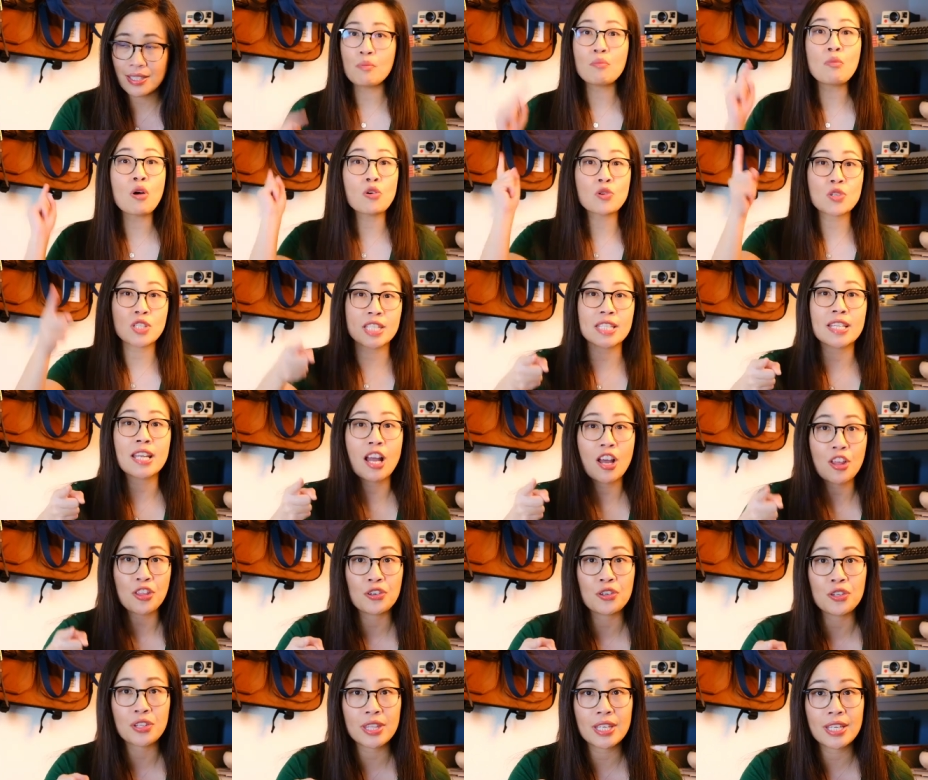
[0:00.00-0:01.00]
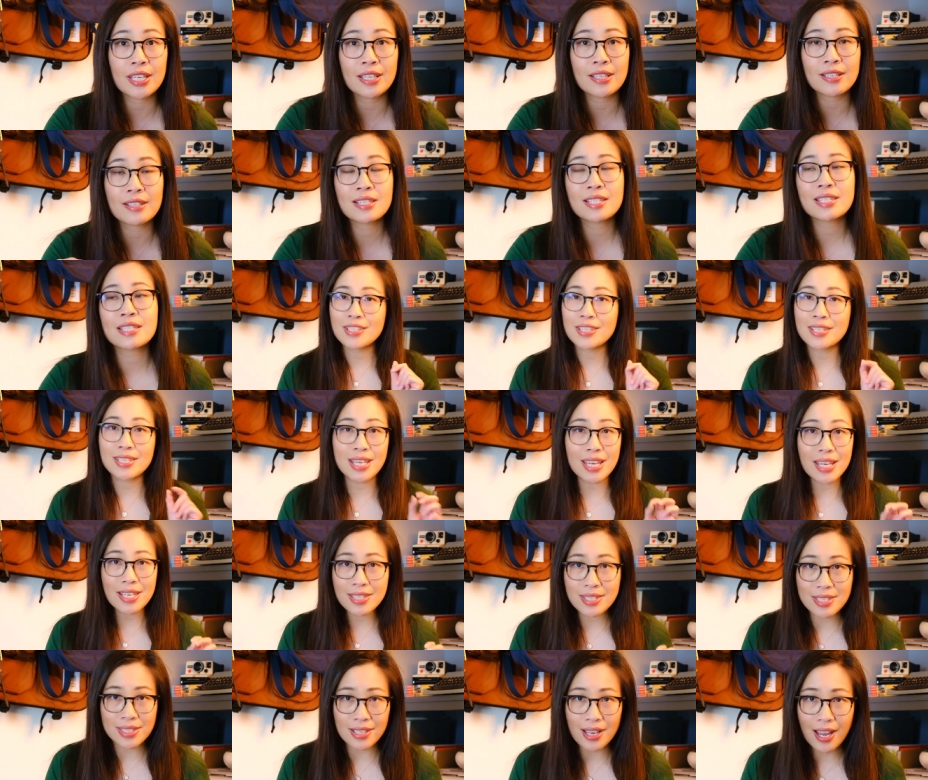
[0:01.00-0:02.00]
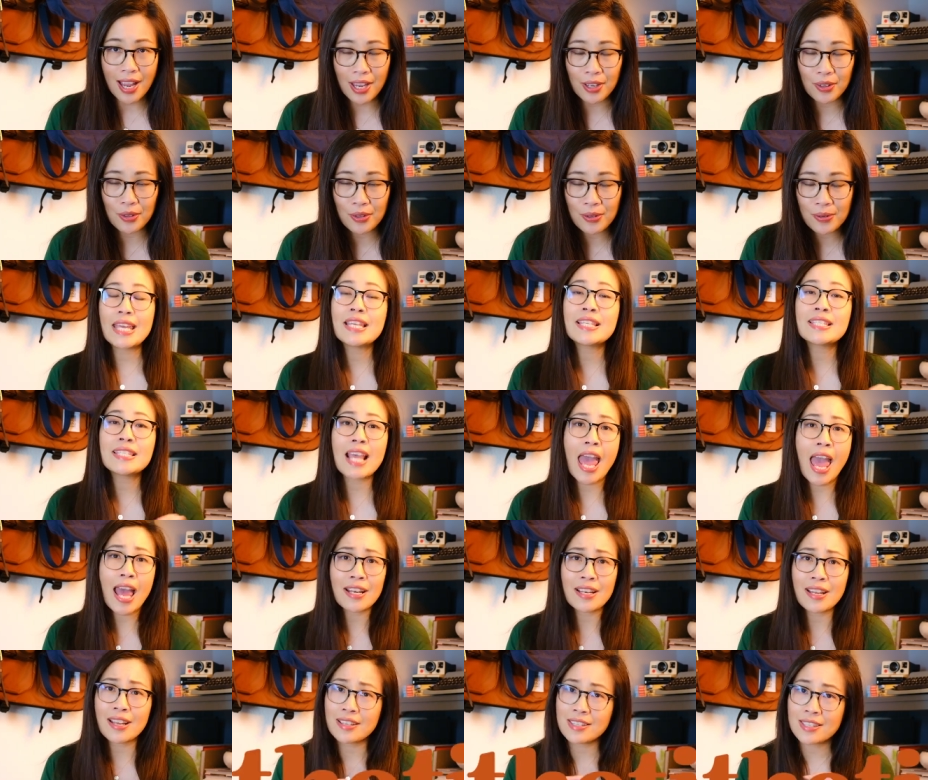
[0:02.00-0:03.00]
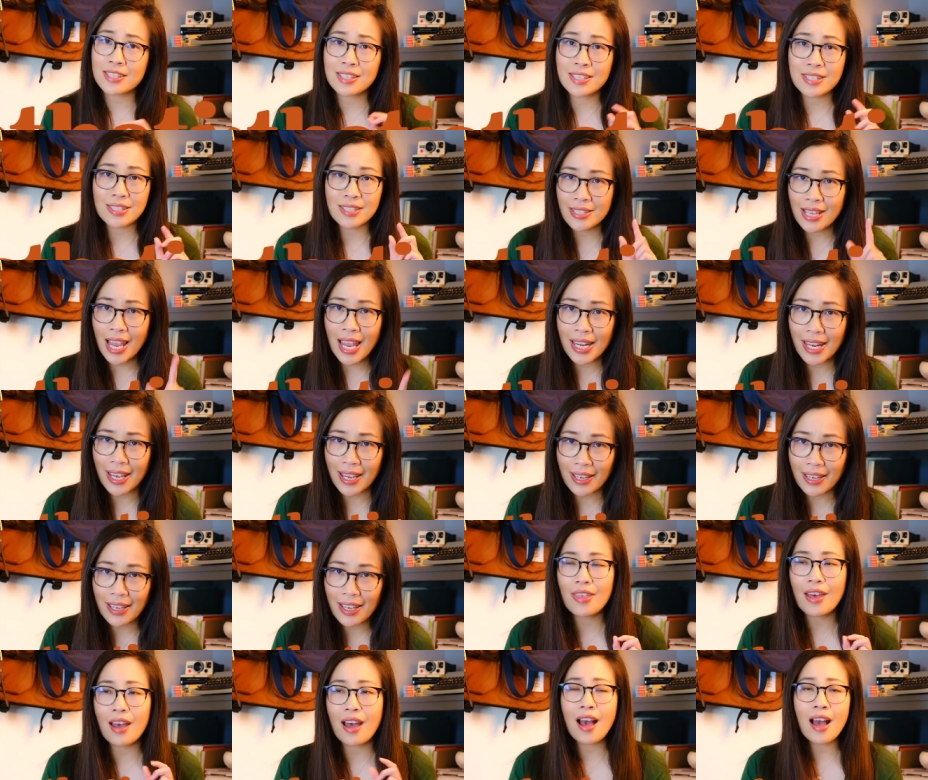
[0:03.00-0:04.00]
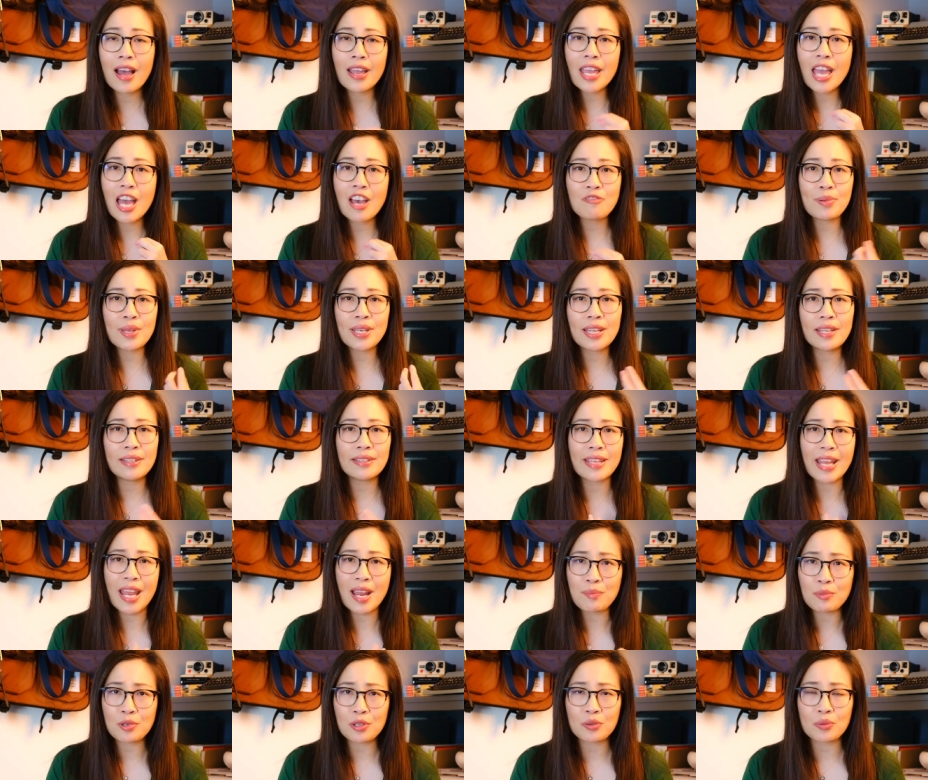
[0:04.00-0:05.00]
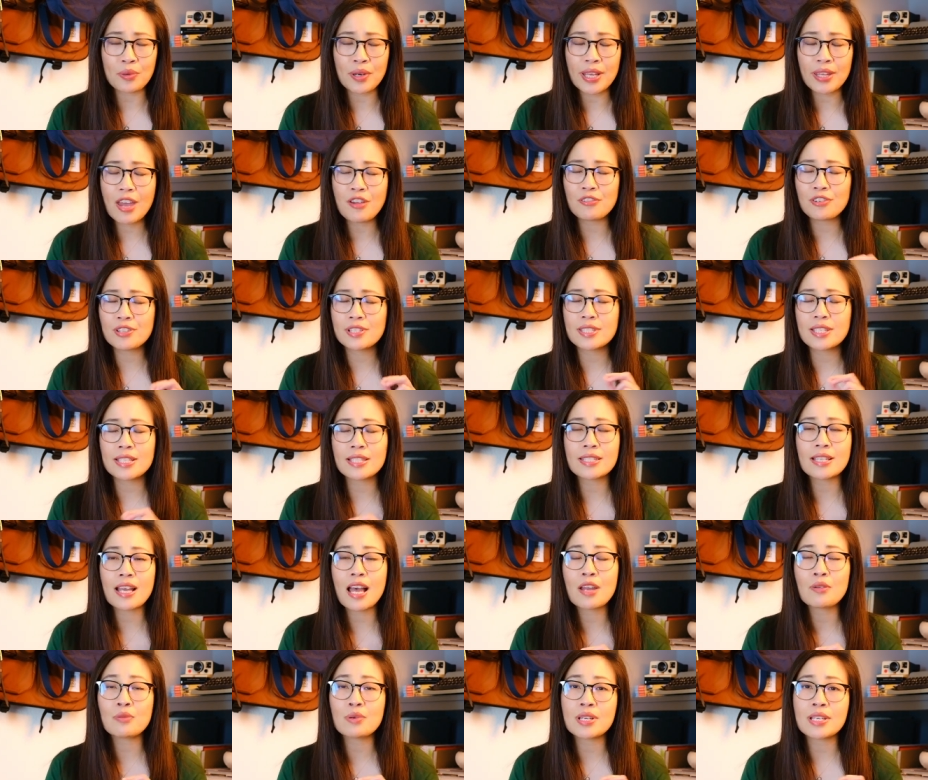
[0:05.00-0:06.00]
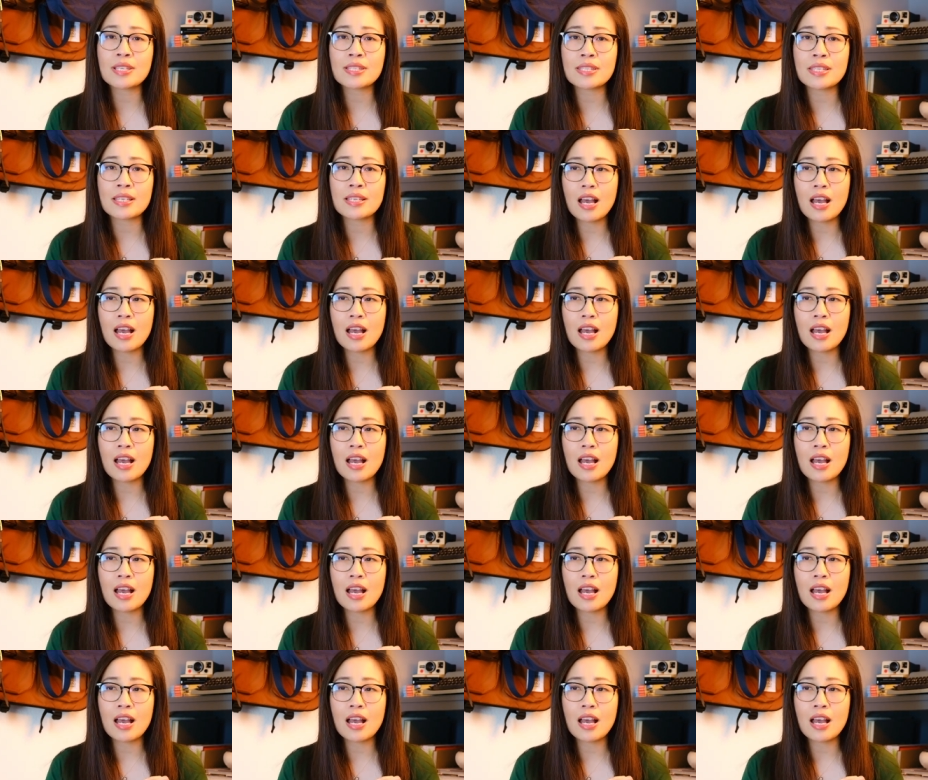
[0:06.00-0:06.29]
Mostly other things. Today's style is an aesthetic that I have been enamored with ever since I was